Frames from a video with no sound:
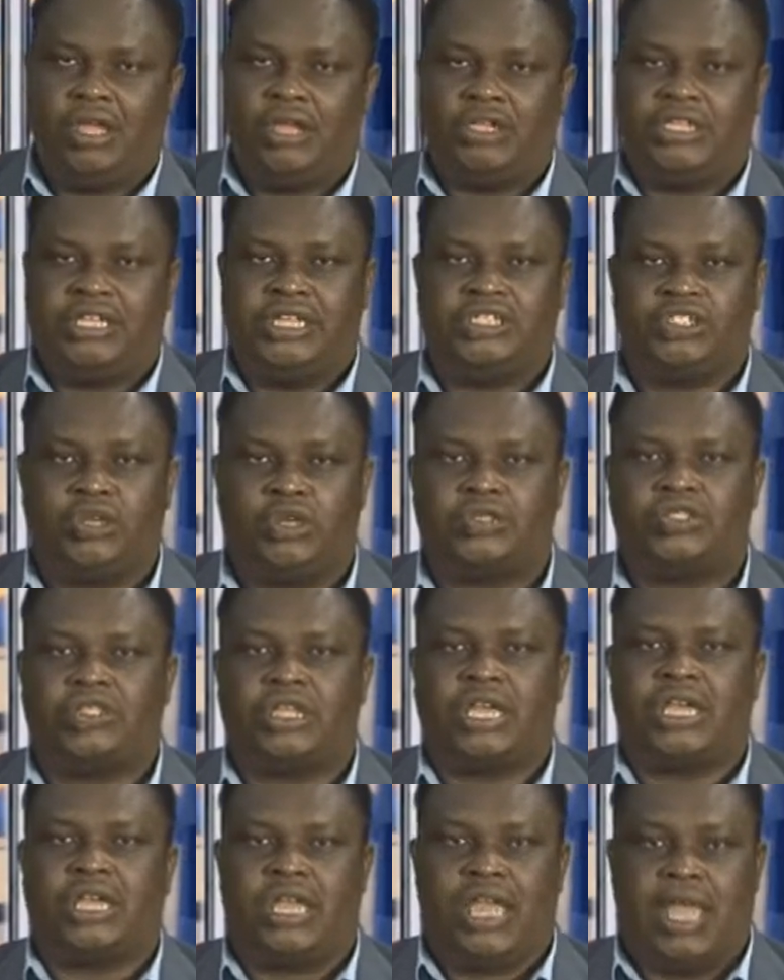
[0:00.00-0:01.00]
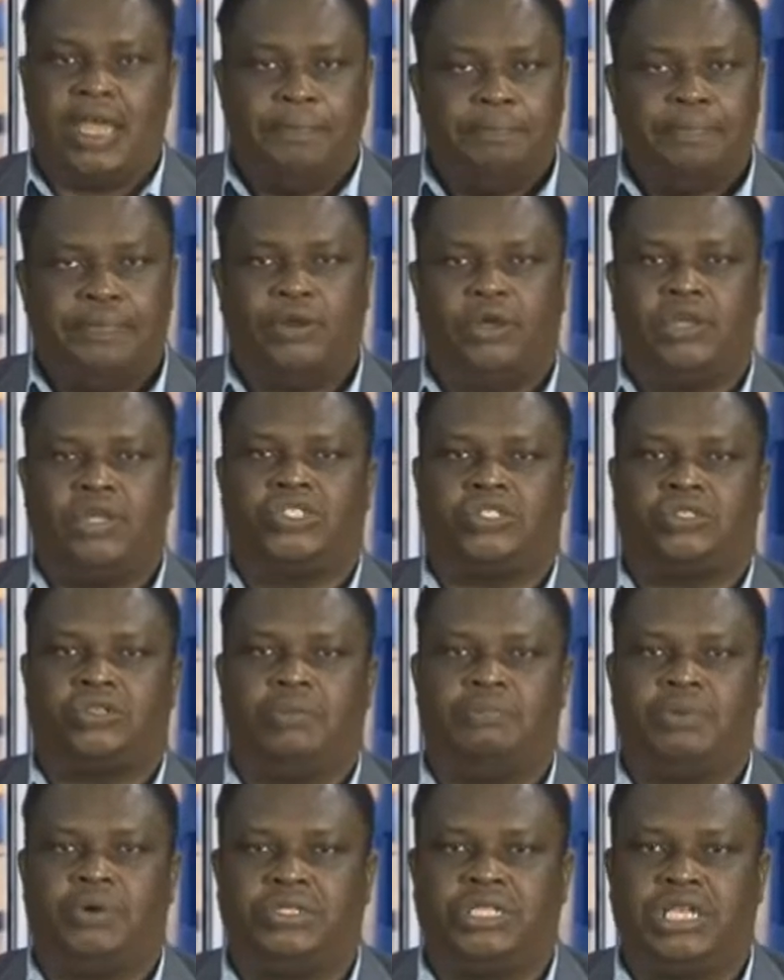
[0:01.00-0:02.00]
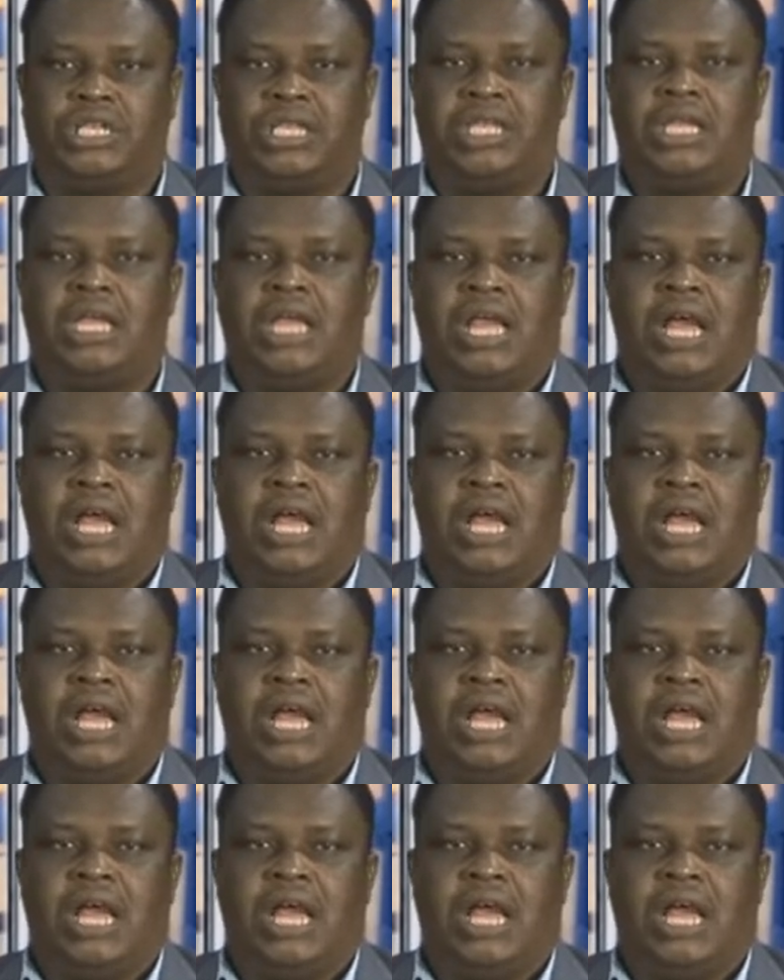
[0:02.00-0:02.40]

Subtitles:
They just employ somebody